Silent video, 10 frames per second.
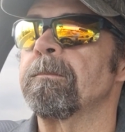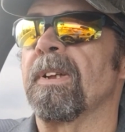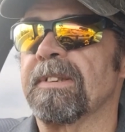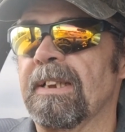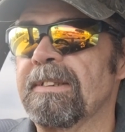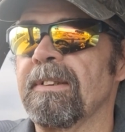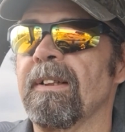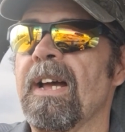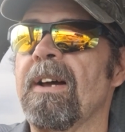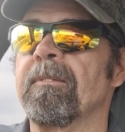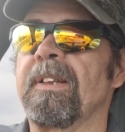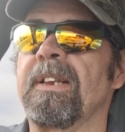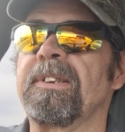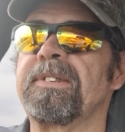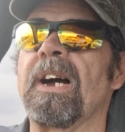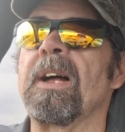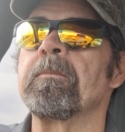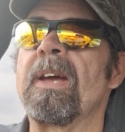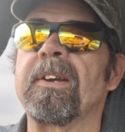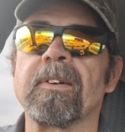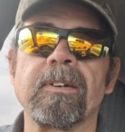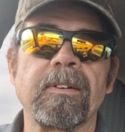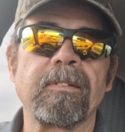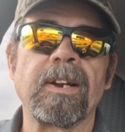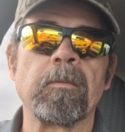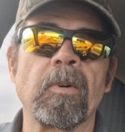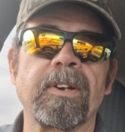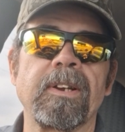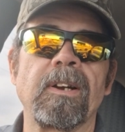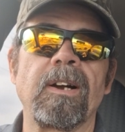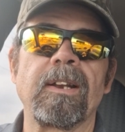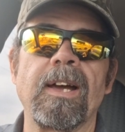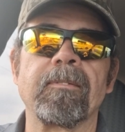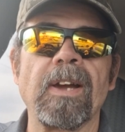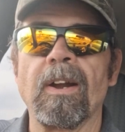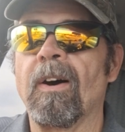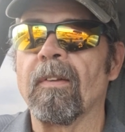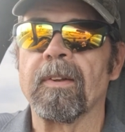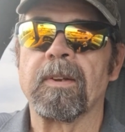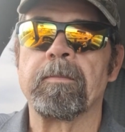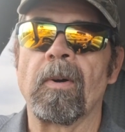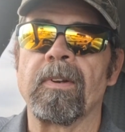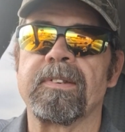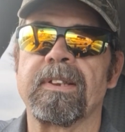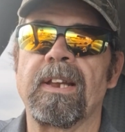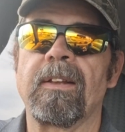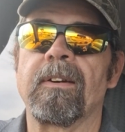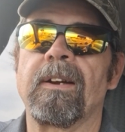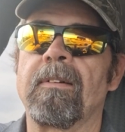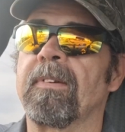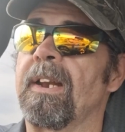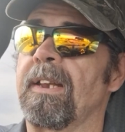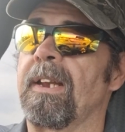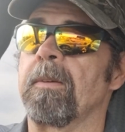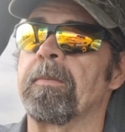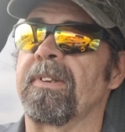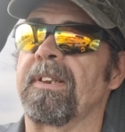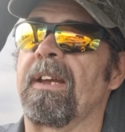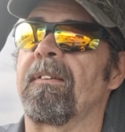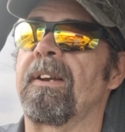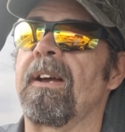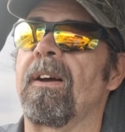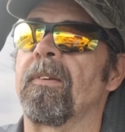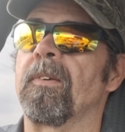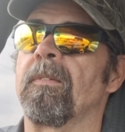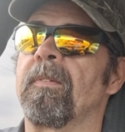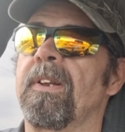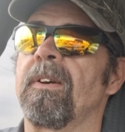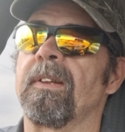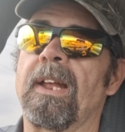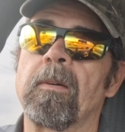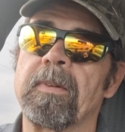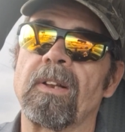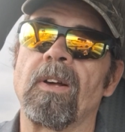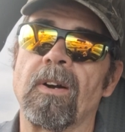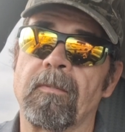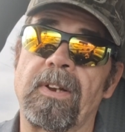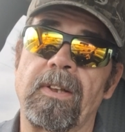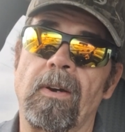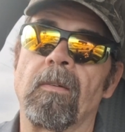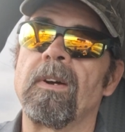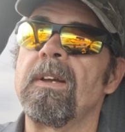Plus, I still have the shot maker that I'm working on. I've got all the components together. I've got to get it put together now. I'll do a video. That'll be a long video.